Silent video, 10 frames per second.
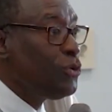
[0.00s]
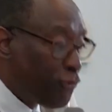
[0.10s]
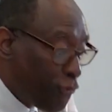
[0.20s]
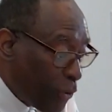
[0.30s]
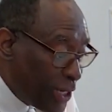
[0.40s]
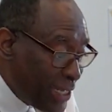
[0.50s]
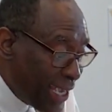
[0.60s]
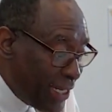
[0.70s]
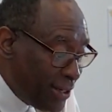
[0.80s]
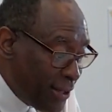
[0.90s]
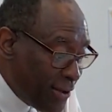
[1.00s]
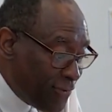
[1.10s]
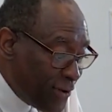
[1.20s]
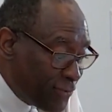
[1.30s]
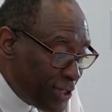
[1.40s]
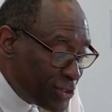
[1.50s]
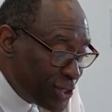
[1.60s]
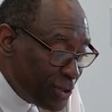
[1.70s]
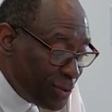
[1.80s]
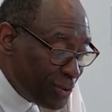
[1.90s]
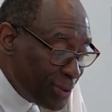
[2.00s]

48:52.